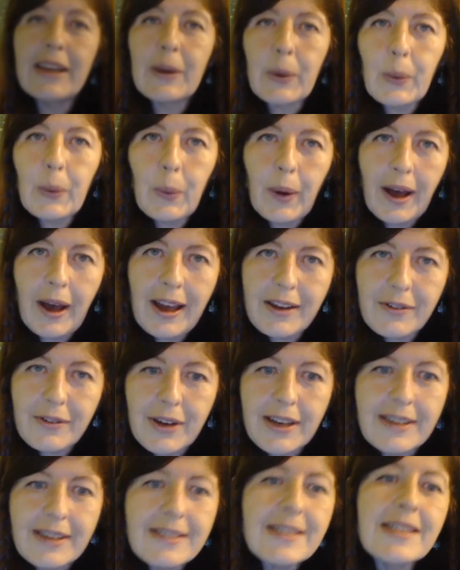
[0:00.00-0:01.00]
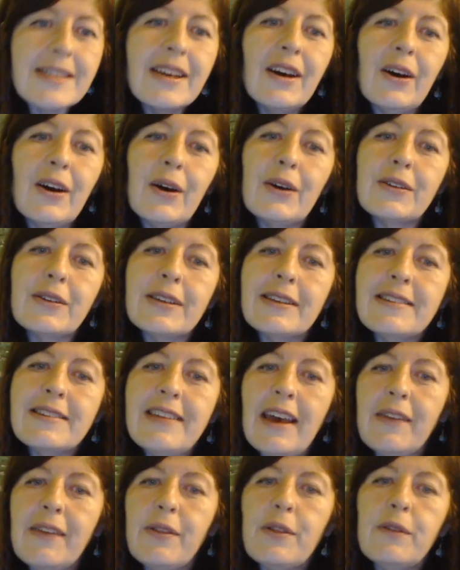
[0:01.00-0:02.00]
in Aquarius on the
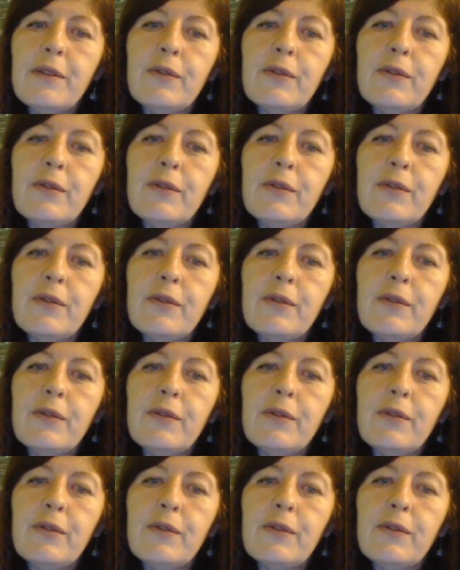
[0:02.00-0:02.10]
10th